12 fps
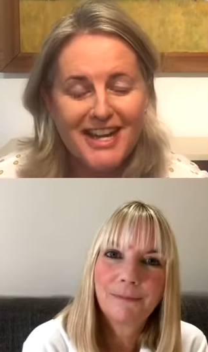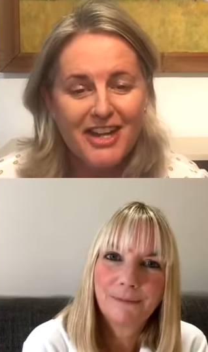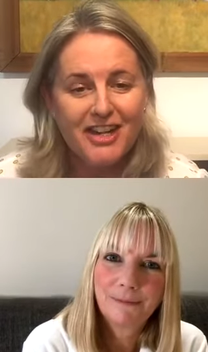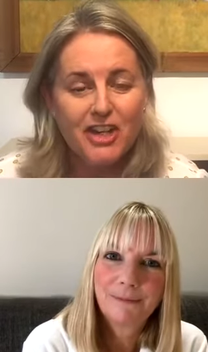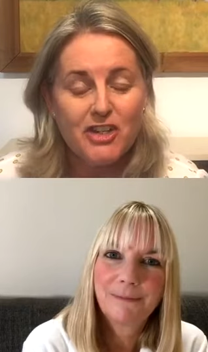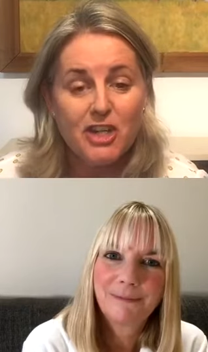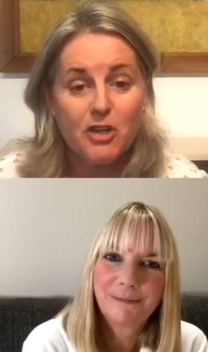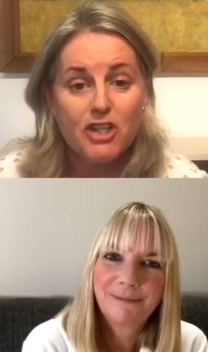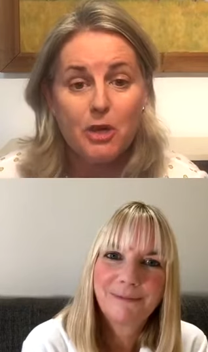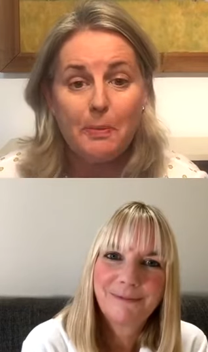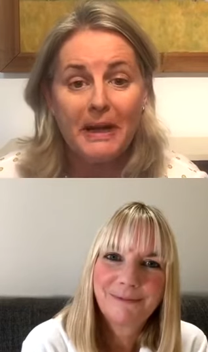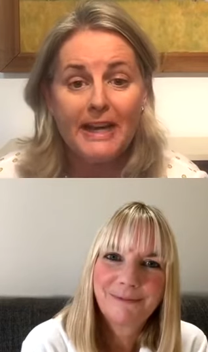Speaker 1: You know, so
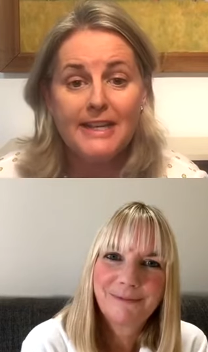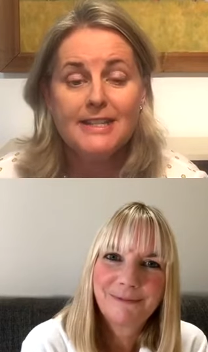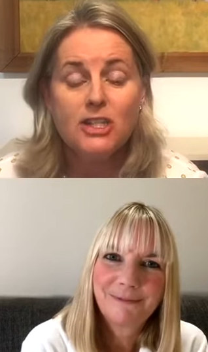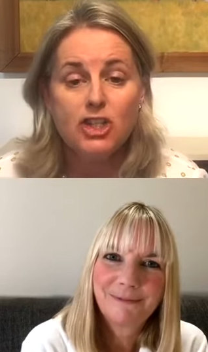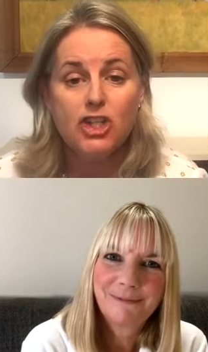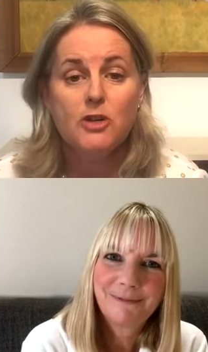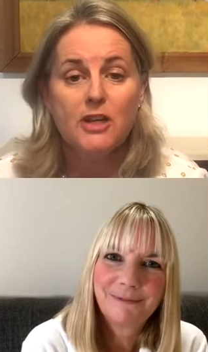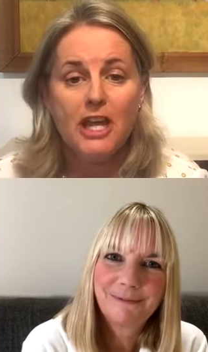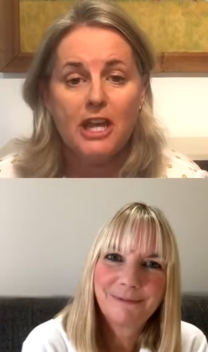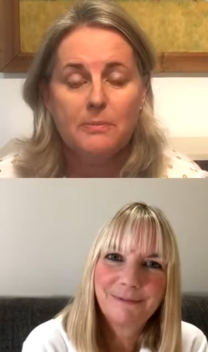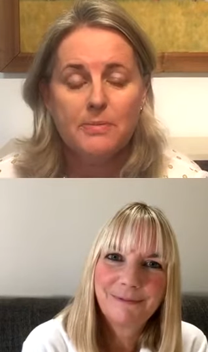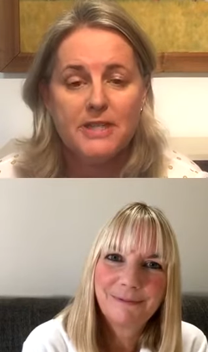so please do
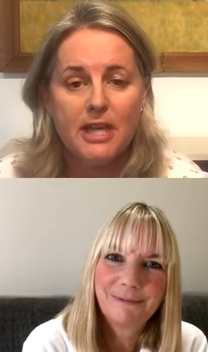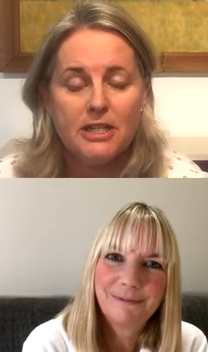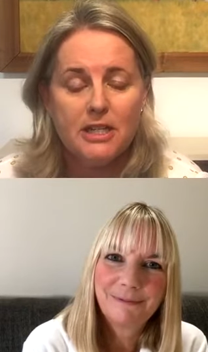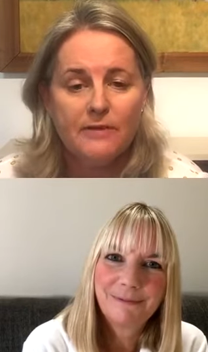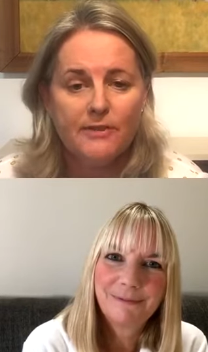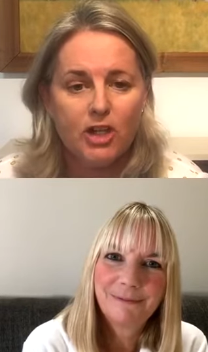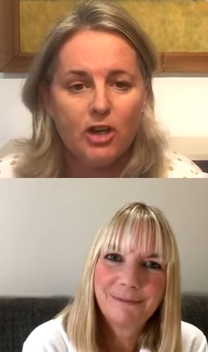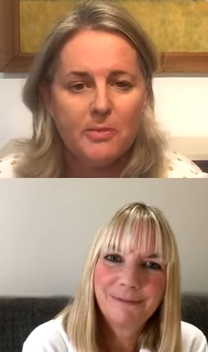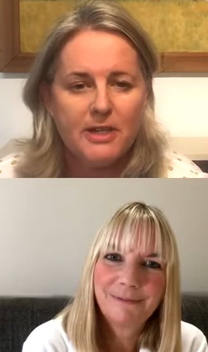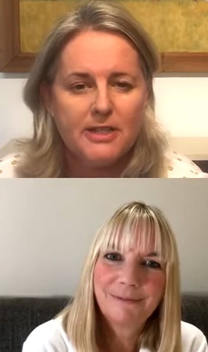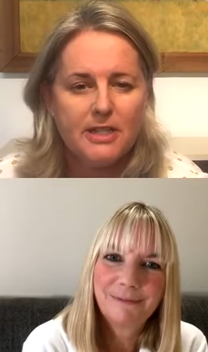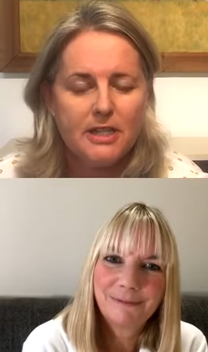keep sending in the
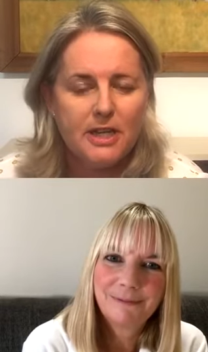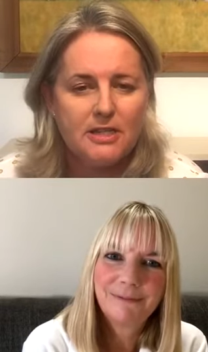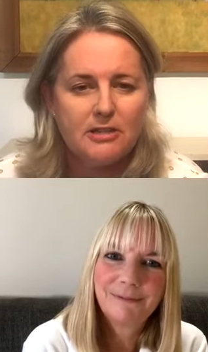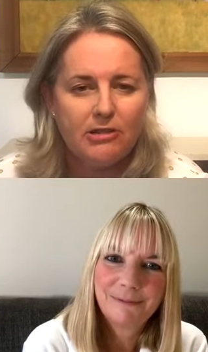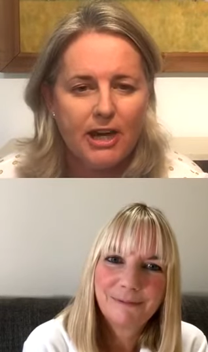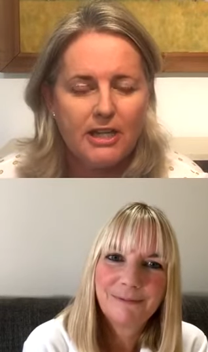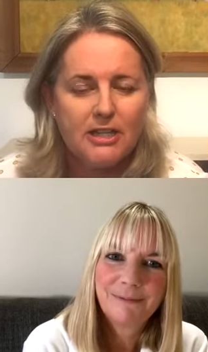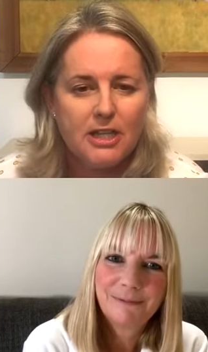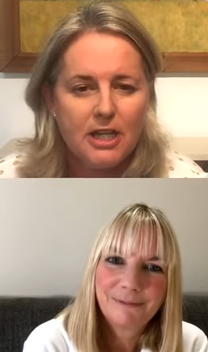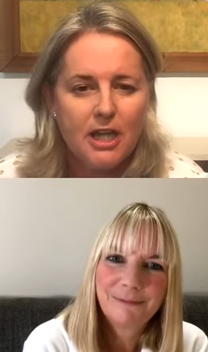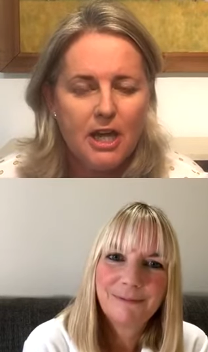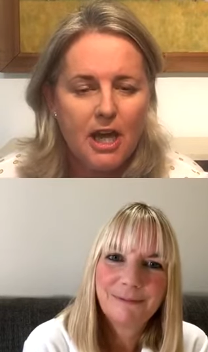comments. It, it's great,
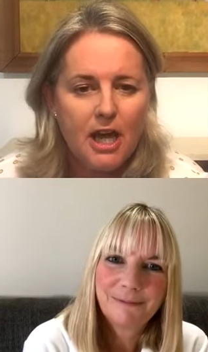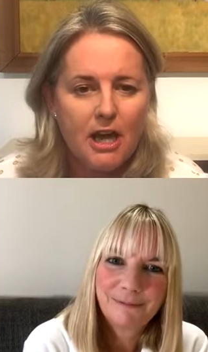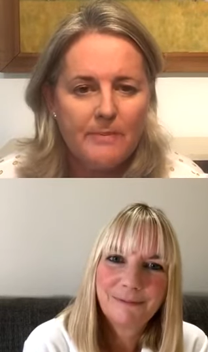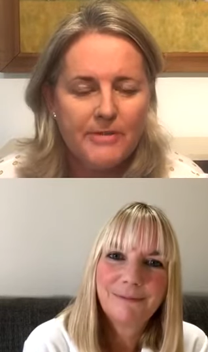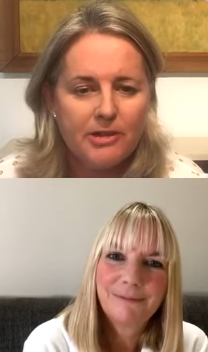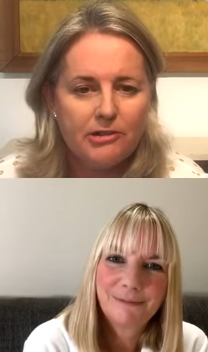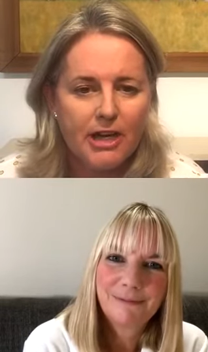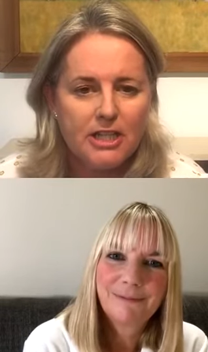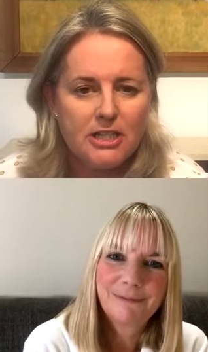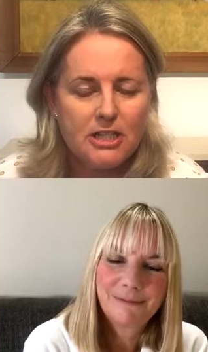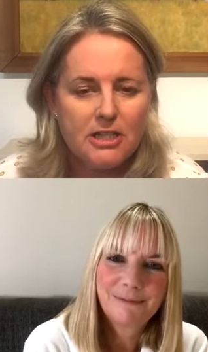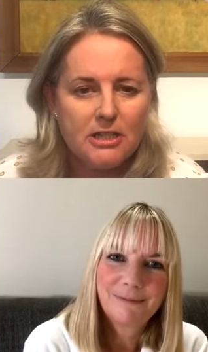um,
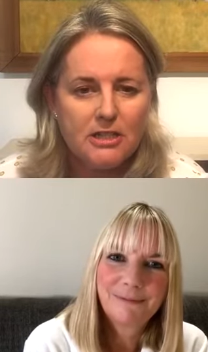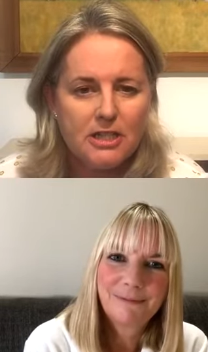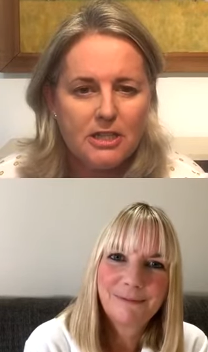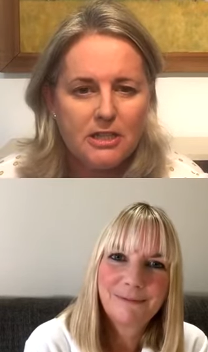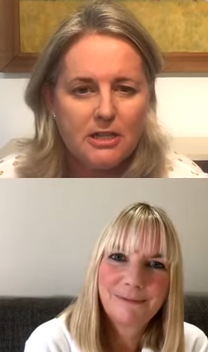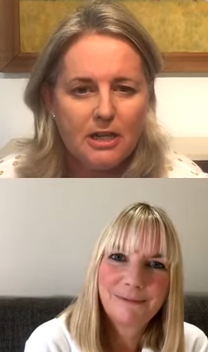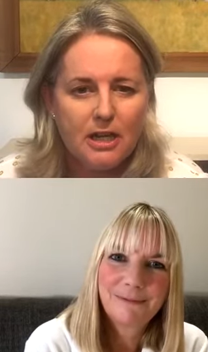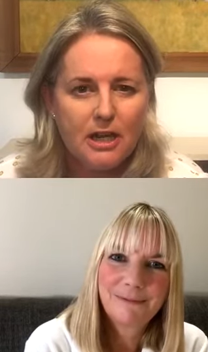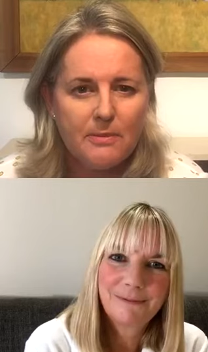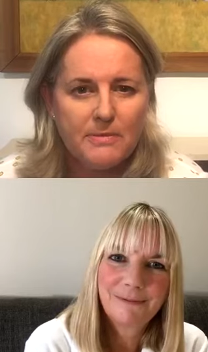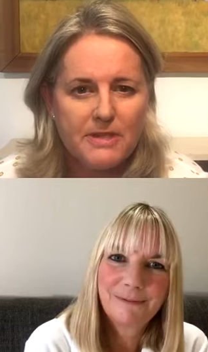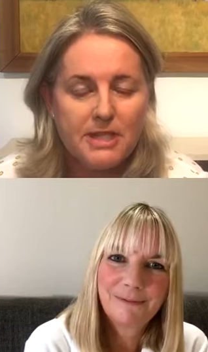great to to
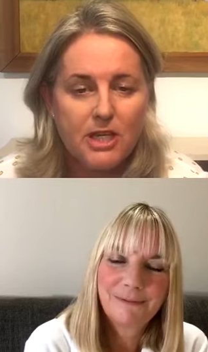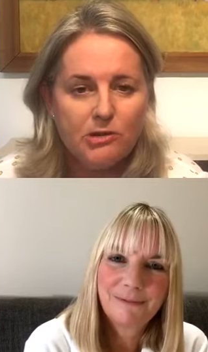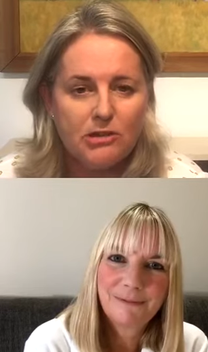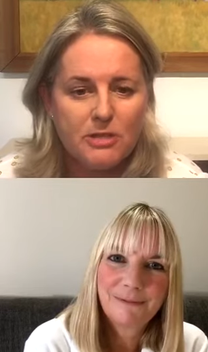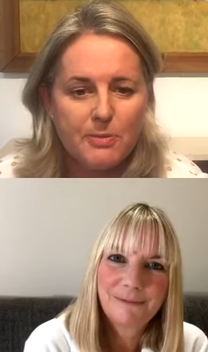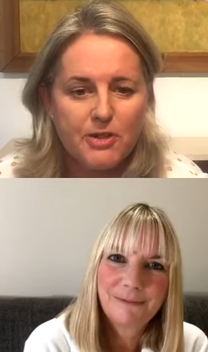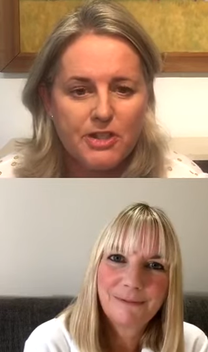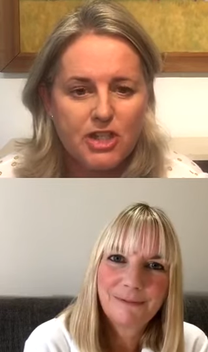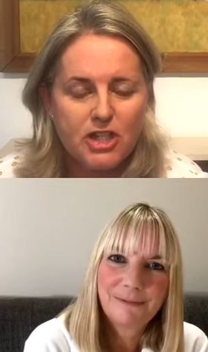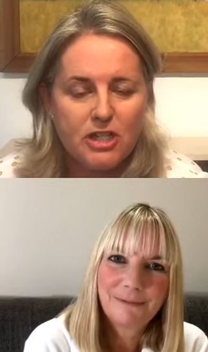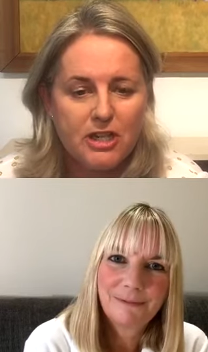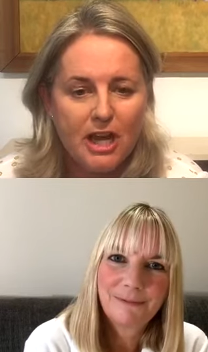um, see your response
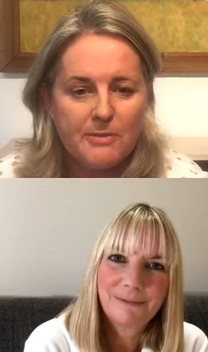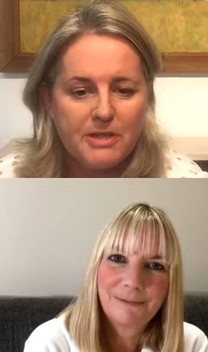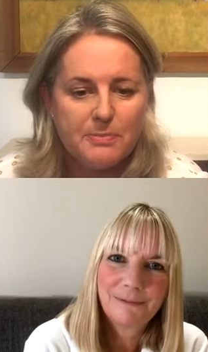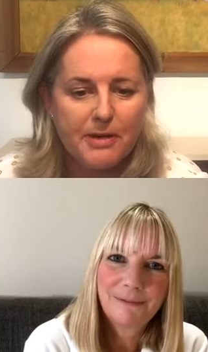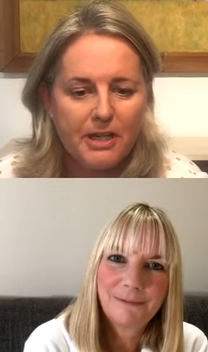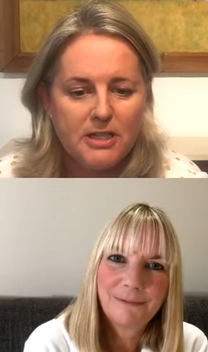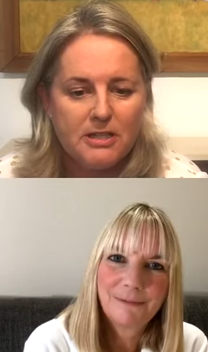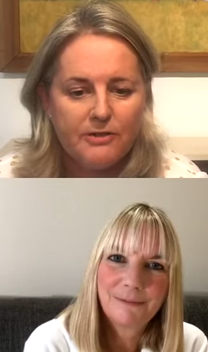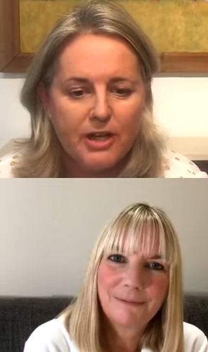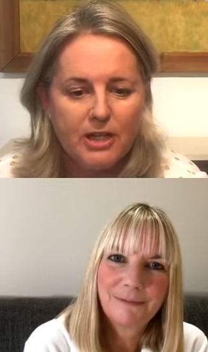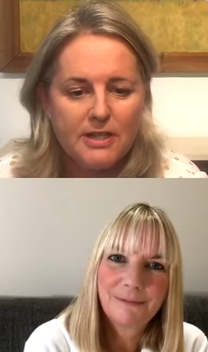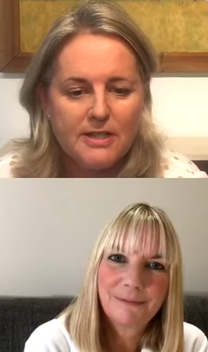to Emma's brilliant
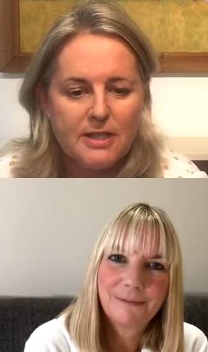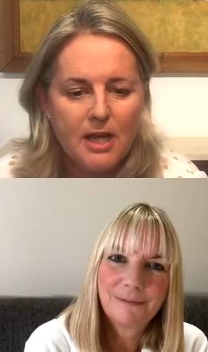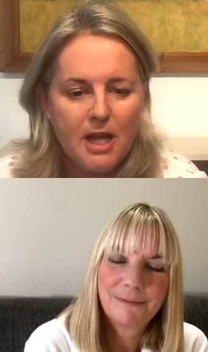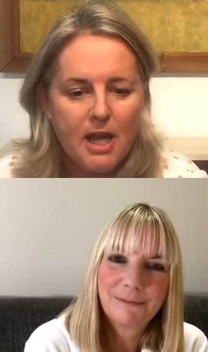advice.